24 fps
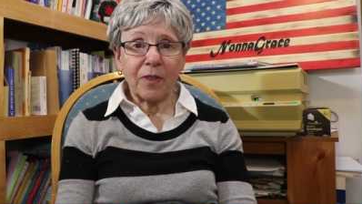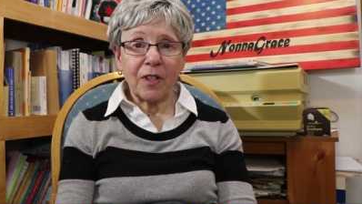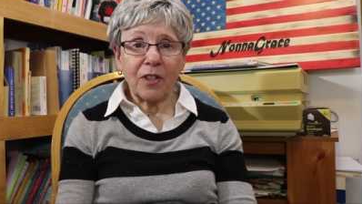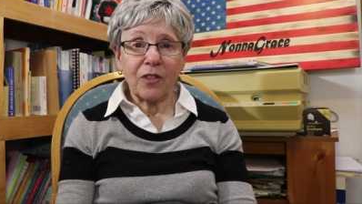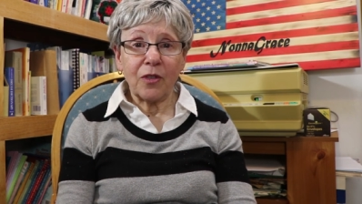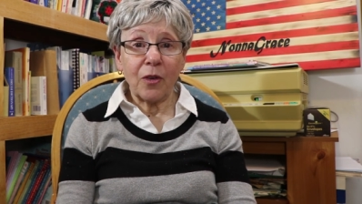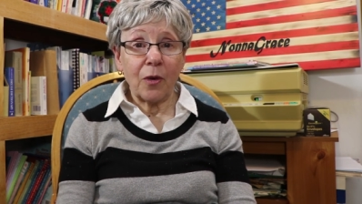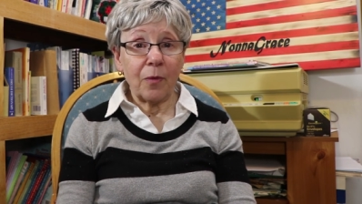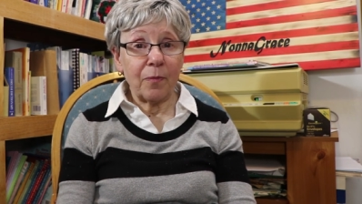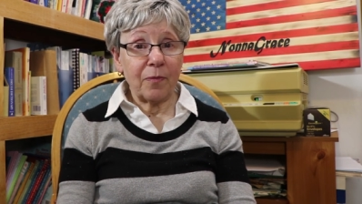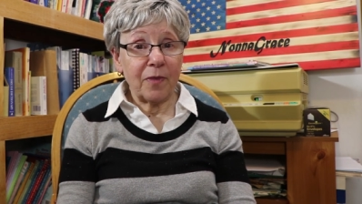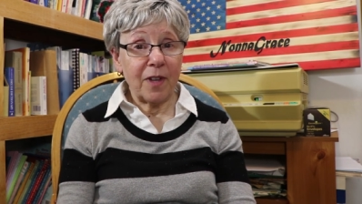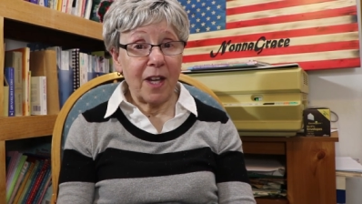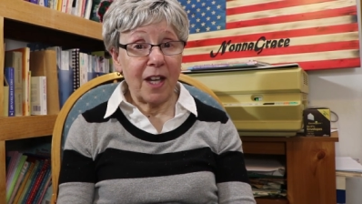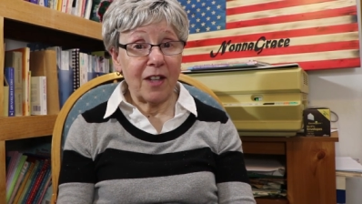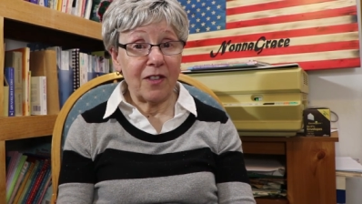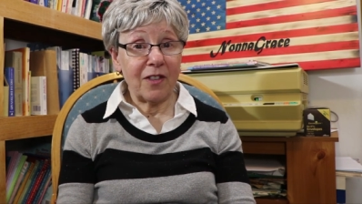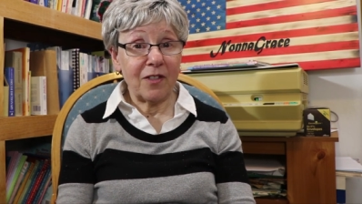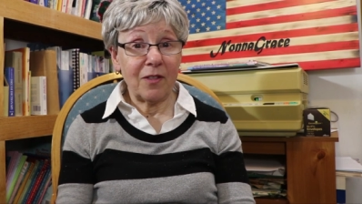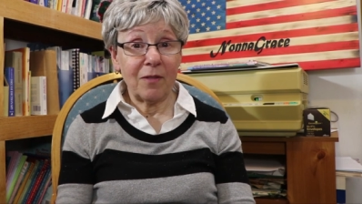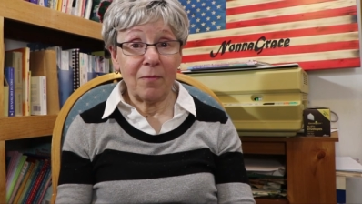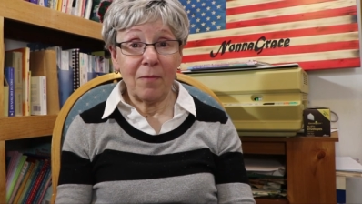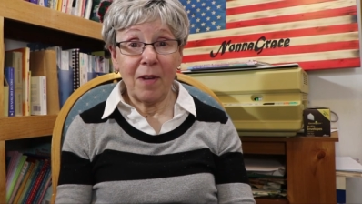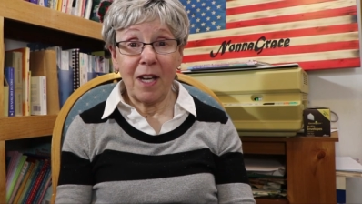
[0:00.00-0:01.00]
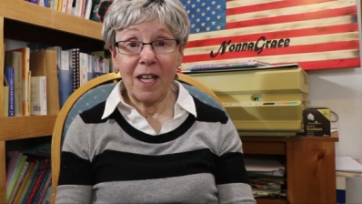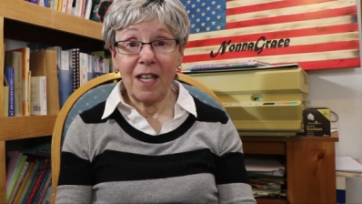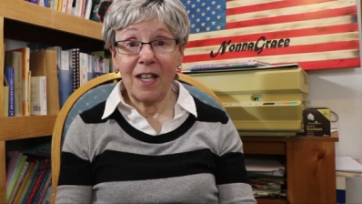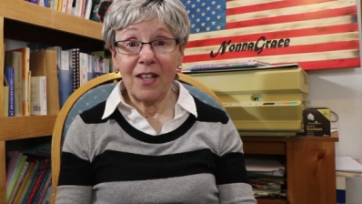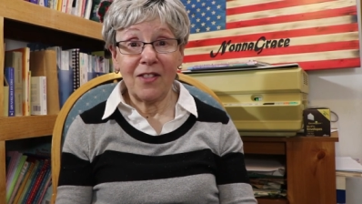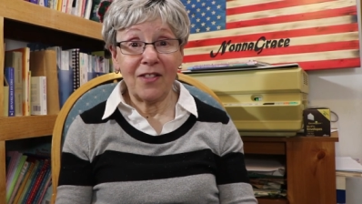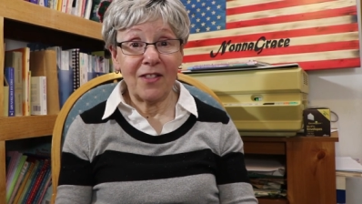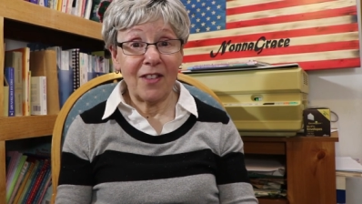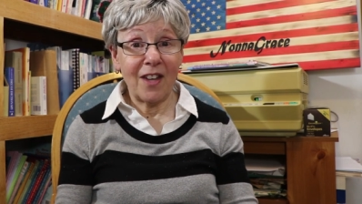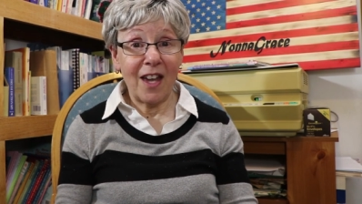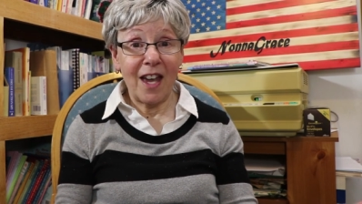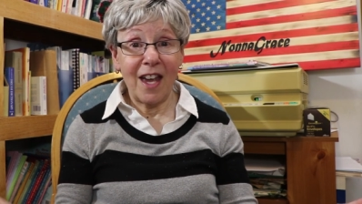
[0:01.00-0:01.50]
So that's, I
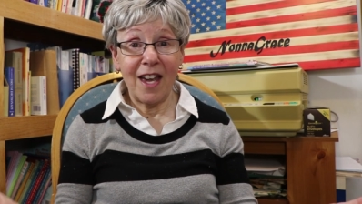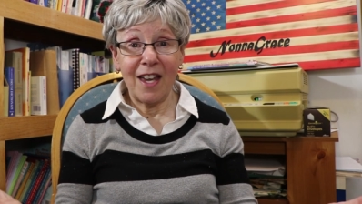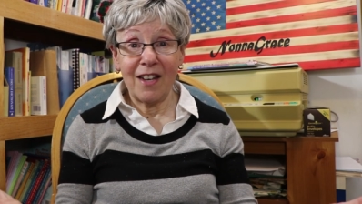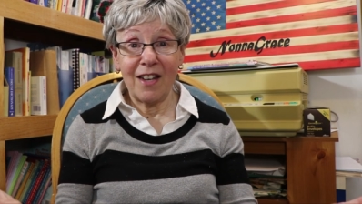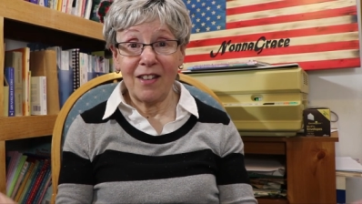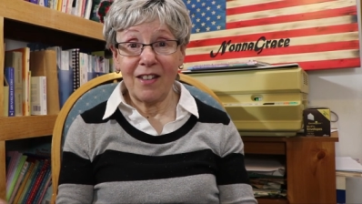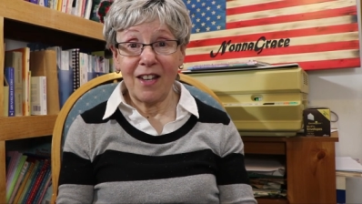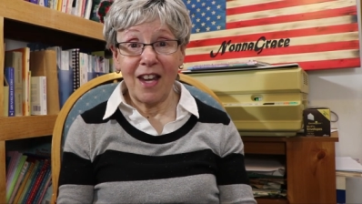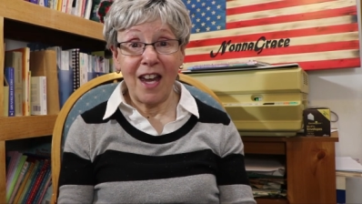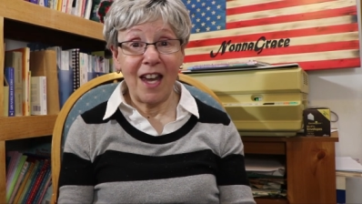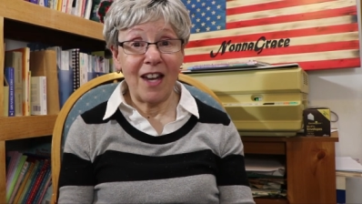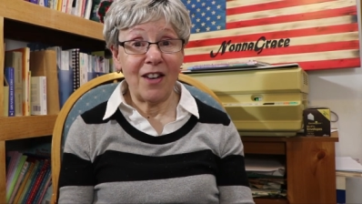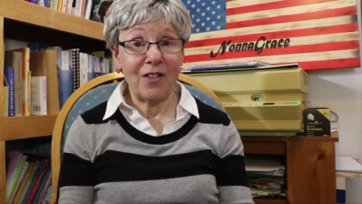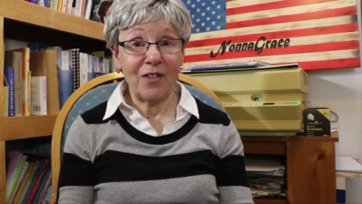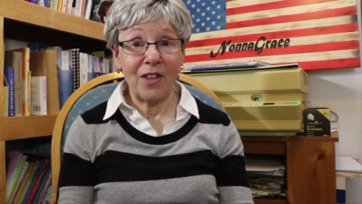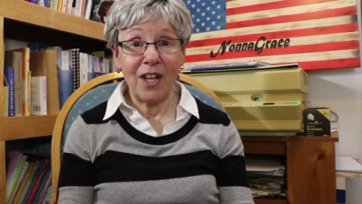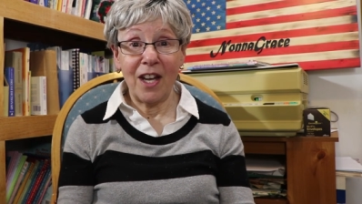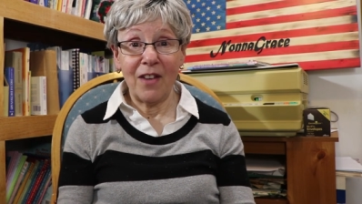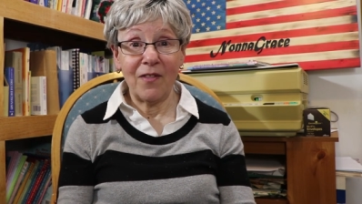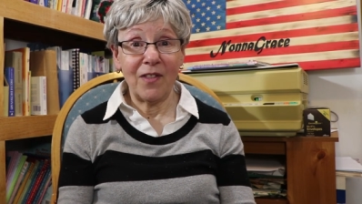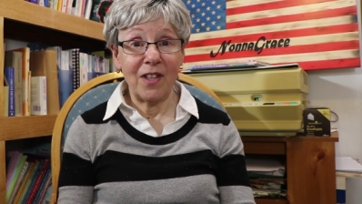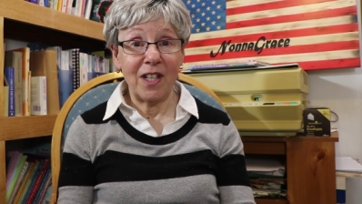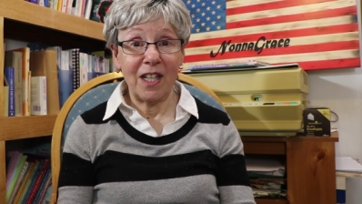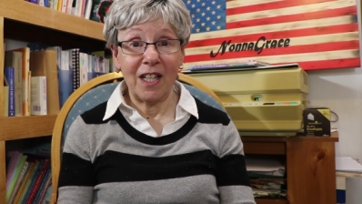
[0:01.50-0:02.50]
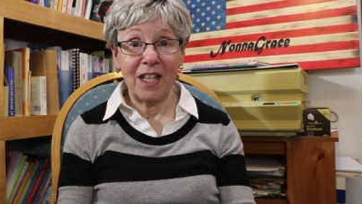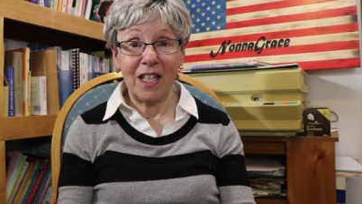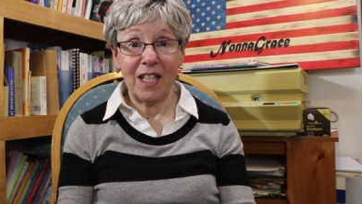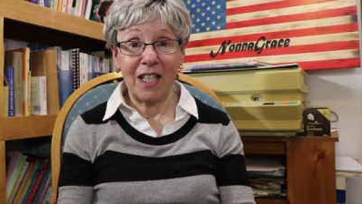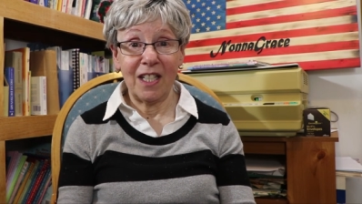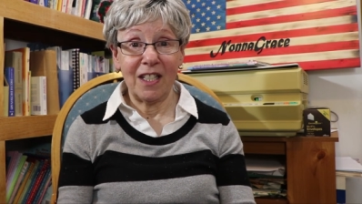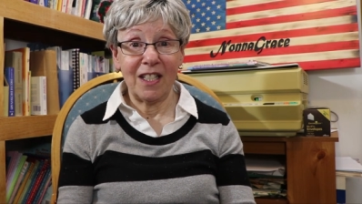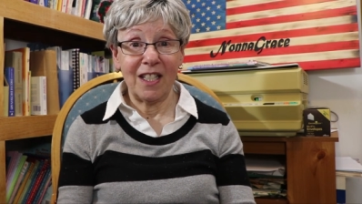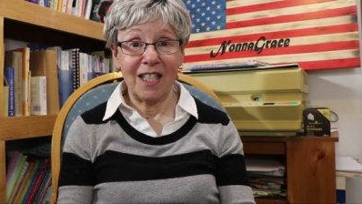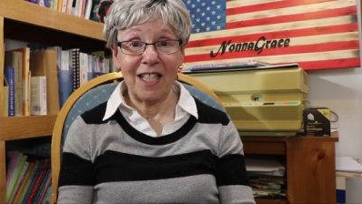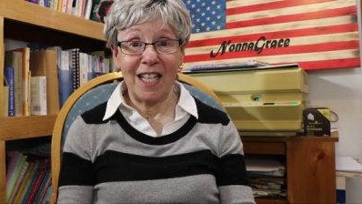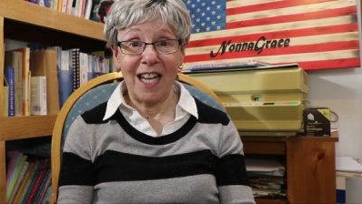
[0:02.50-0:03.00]
guess, I don't have
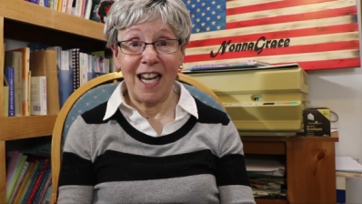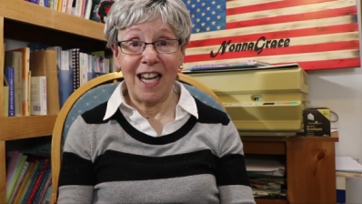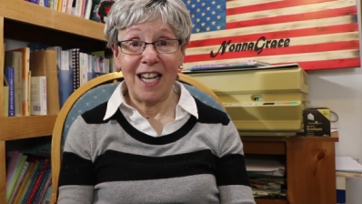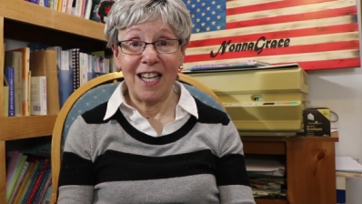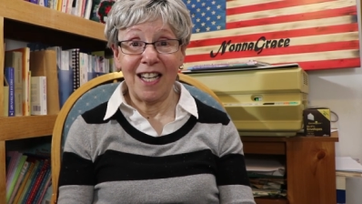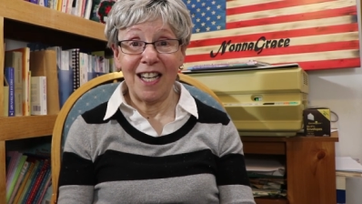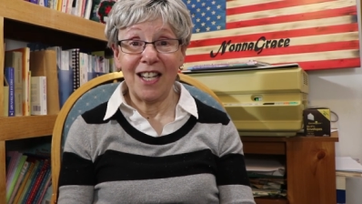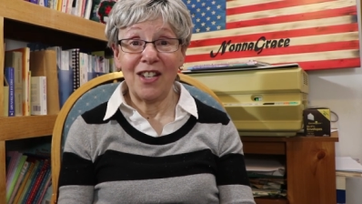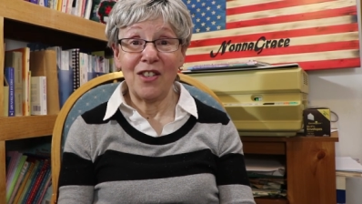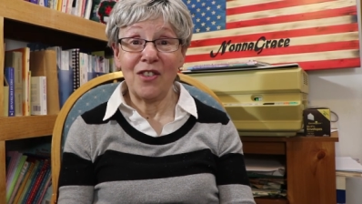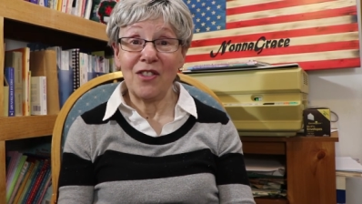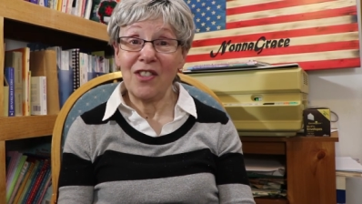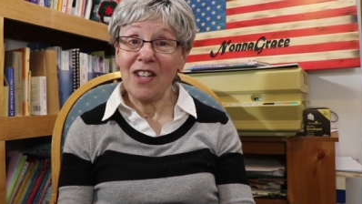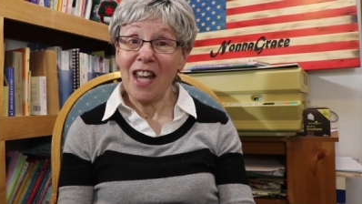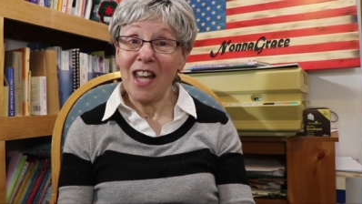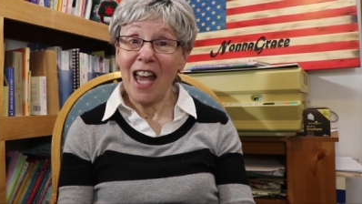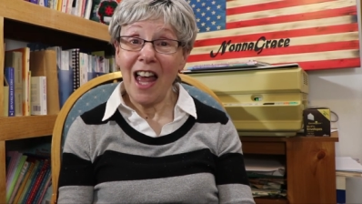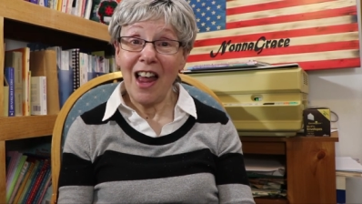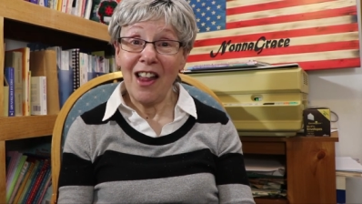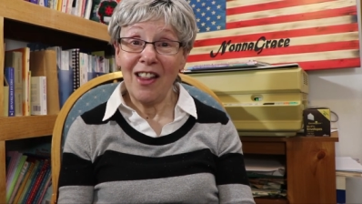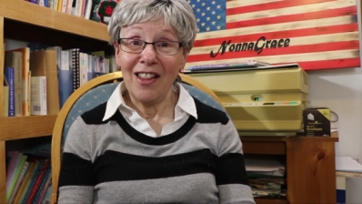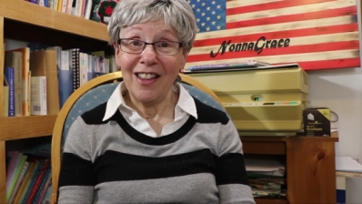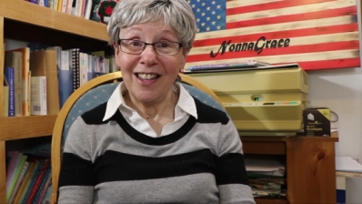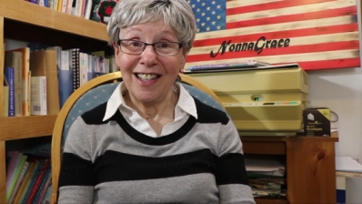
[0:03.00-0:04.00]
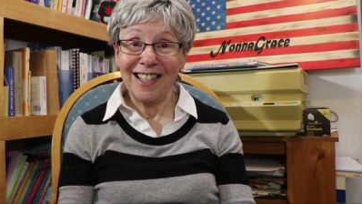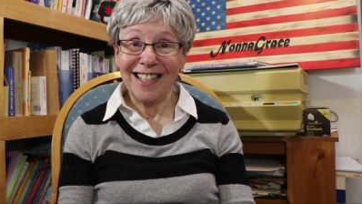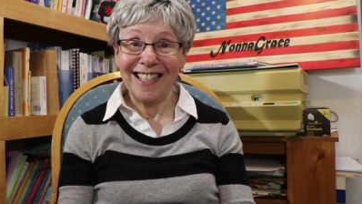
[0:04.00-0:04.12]
anything today. Can you tell?